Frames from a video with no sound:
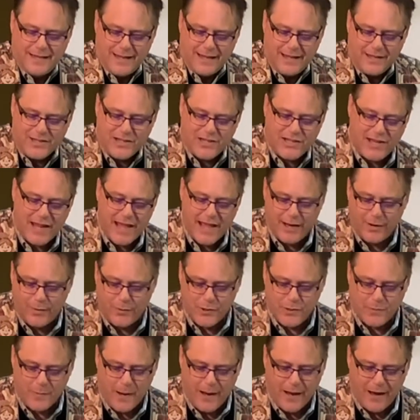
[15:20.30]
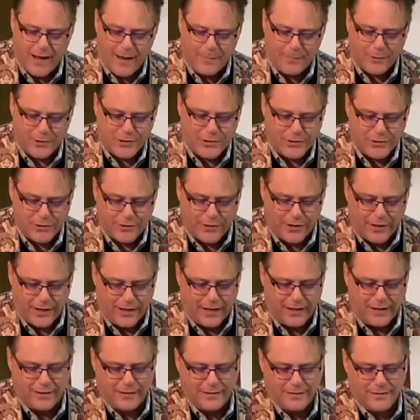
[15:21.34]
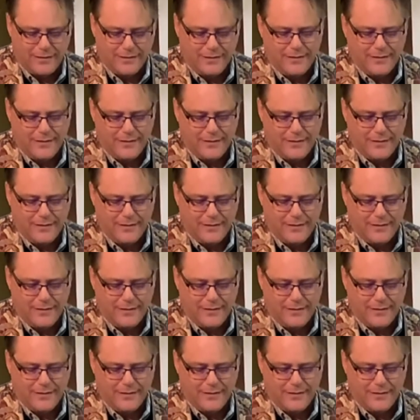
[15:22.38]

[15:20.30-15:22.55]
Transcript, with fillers: Instead, it was my opportunity